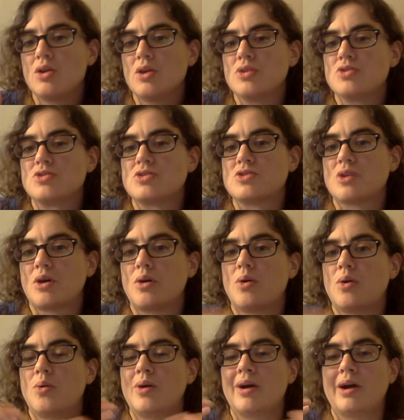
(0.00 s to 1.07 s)

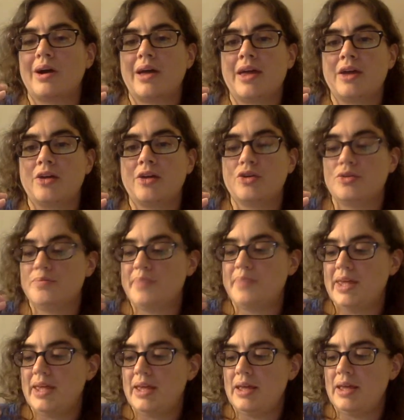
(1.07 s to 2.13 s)
So it could
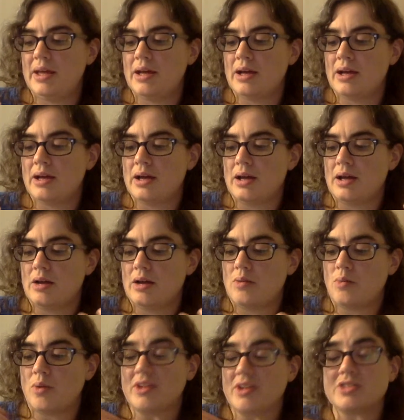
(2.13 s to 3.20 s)
be
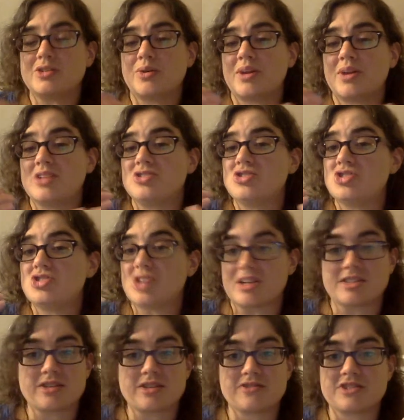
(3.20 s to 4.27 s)
what's known as
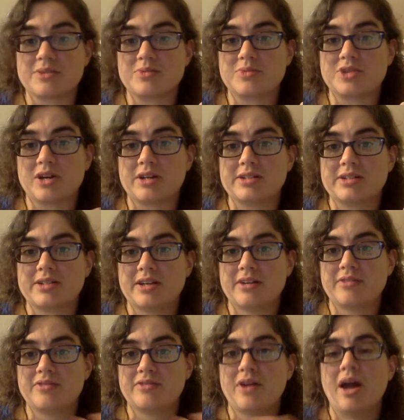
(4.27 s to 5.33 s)
jussive
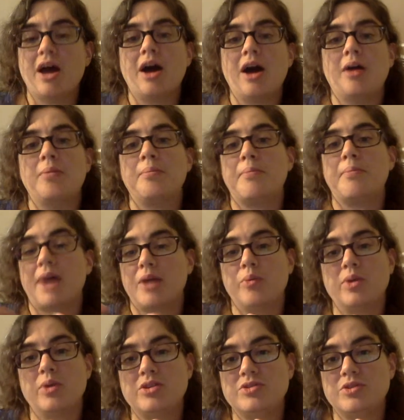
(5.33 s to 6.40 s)
subjunctive. Might
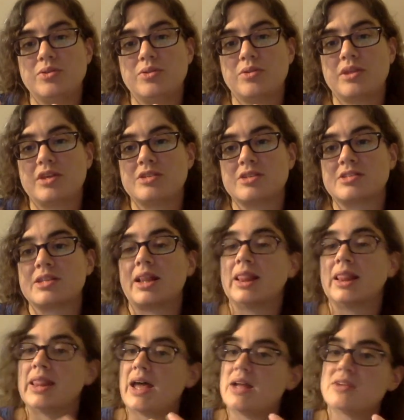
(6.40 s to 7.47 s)
we do this?
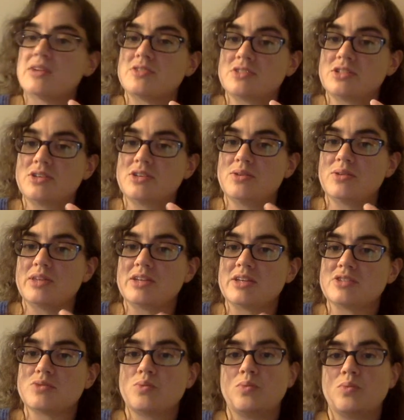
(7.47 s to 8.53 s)
Let us do
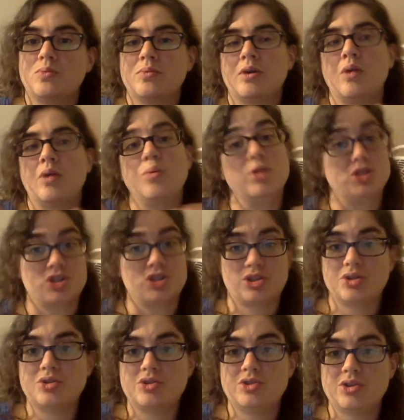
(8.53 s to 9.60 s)
this. We
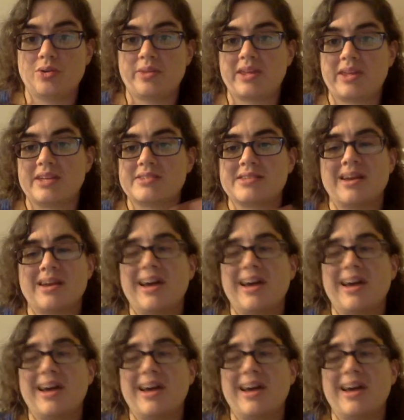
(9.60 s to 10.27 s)
should do this.